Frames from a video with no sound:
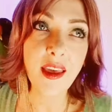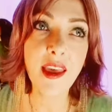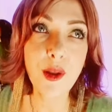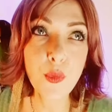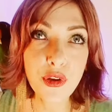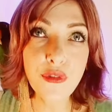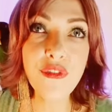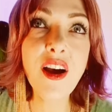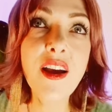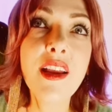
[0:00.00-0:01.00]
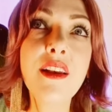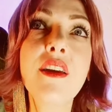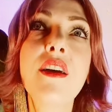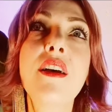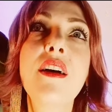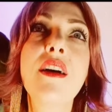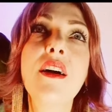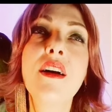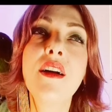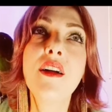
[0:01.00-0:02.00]
And when you find
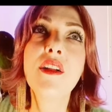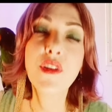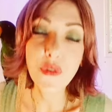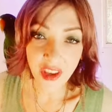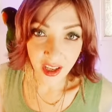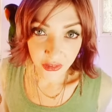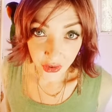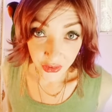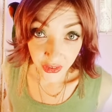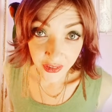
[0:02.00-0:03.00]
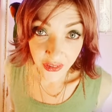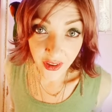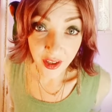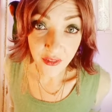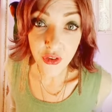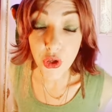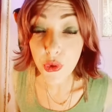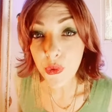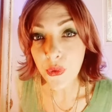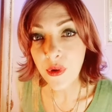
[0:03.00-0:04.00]
those answers inside of
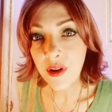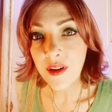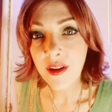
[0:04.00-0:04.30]
you,